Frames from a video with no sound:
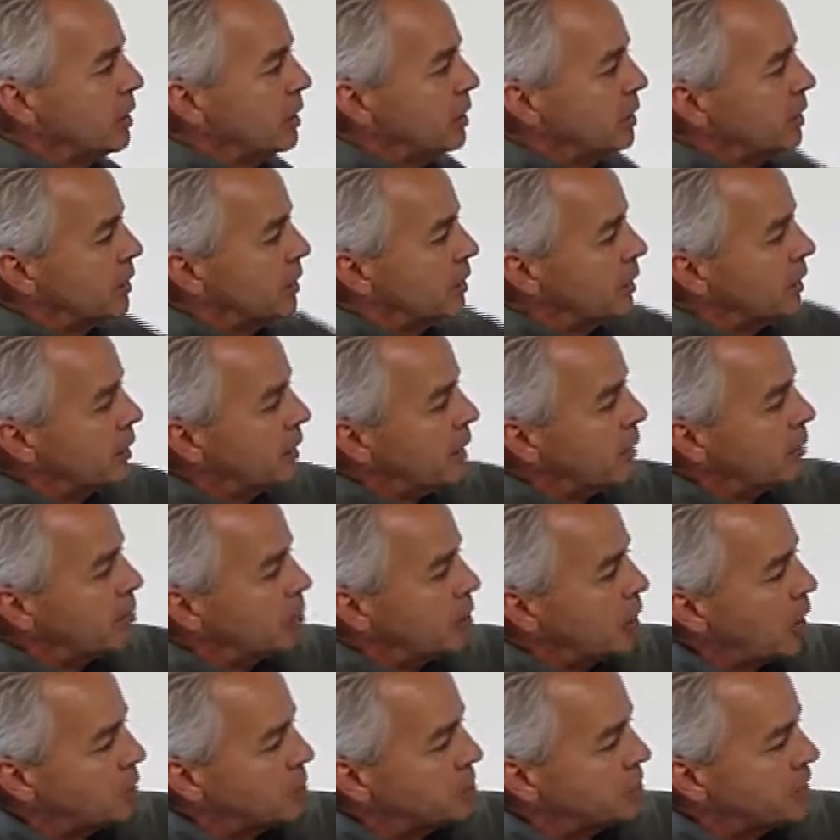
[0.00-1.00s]
The
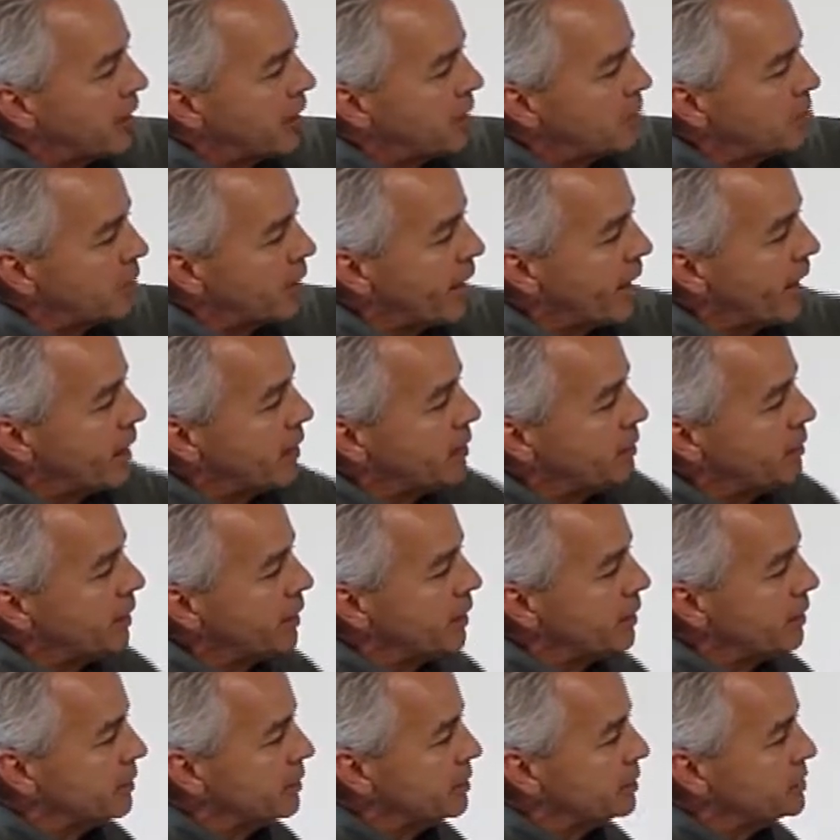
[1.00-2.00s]
outside black
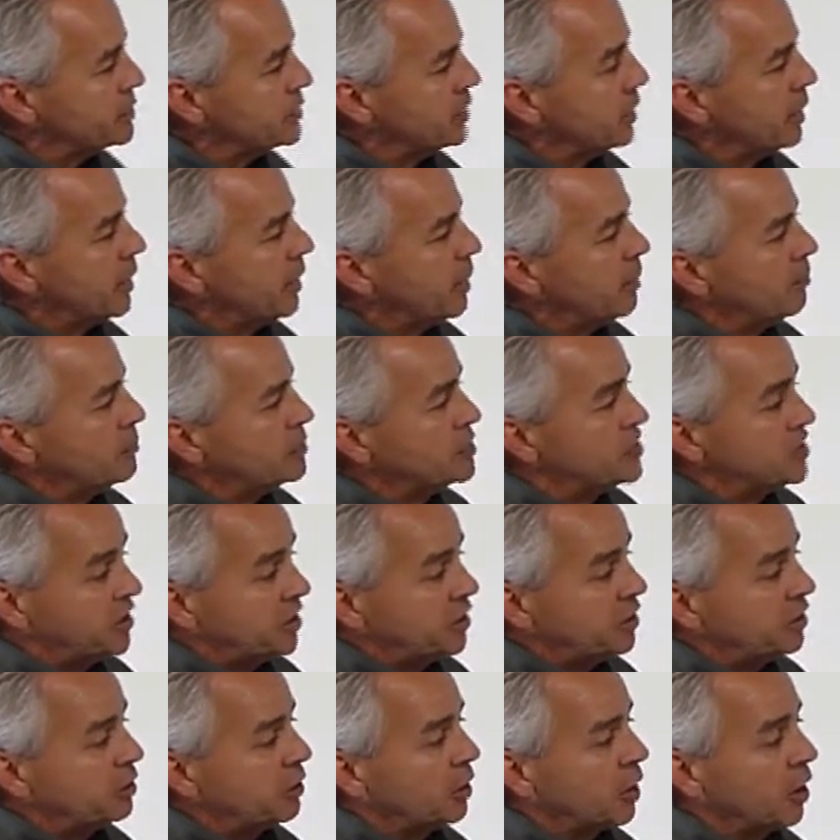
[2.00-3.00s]
layer is
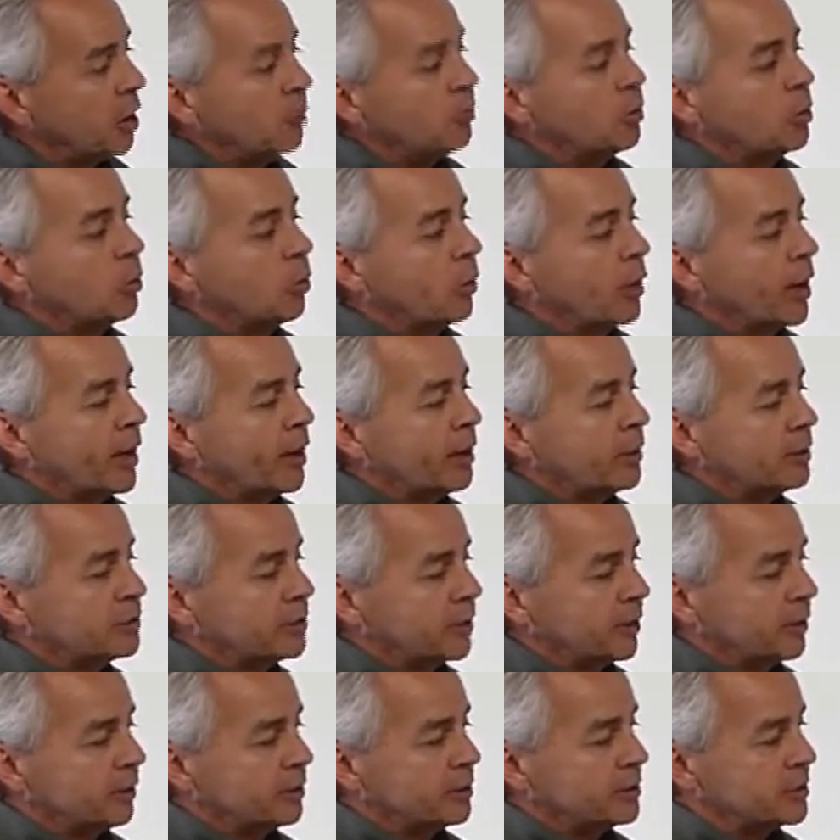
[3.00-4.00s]
steel armor wires
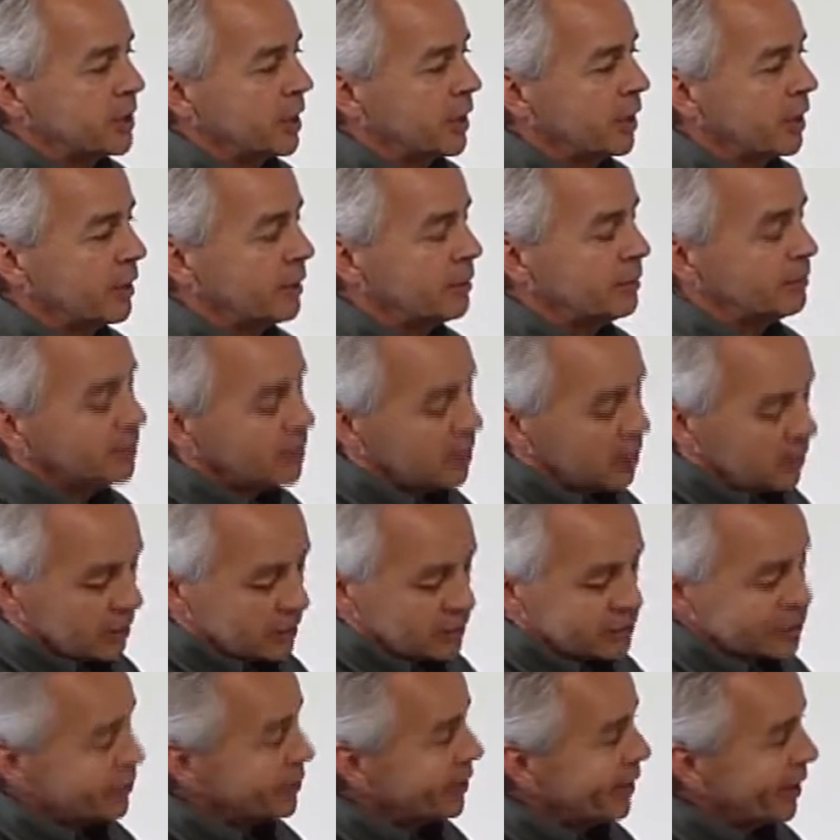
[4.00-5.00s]
that are designed
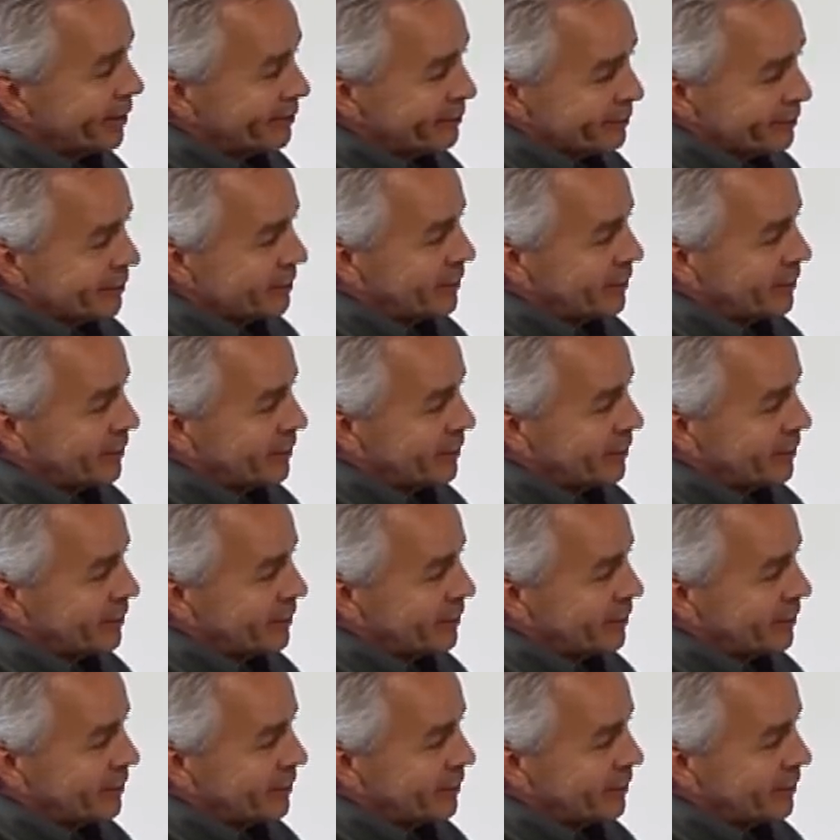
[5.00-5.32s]
so that,